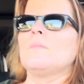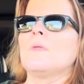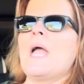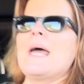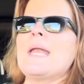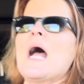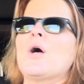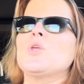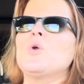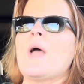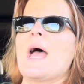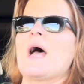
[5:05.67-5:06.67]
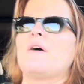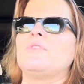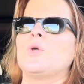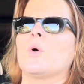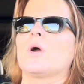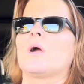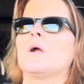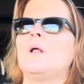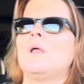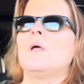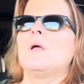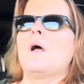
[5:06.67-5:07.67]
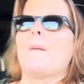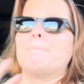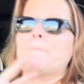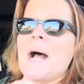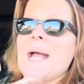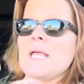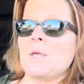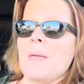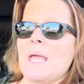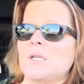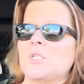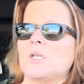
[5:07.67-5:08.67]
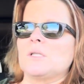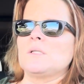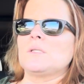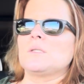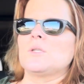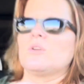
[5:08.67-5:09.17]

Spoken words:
at how you have your buying pages,